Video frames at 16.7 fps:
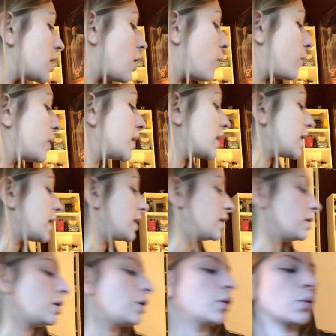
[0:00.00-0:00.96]
going
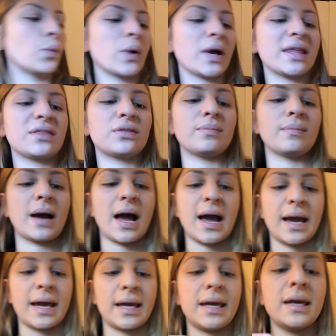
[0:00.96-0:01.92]
in with
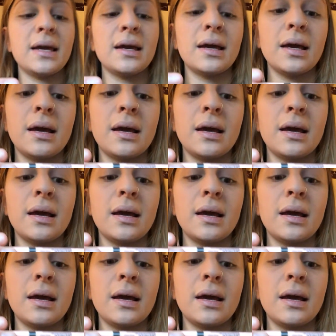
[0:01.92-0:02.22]
my,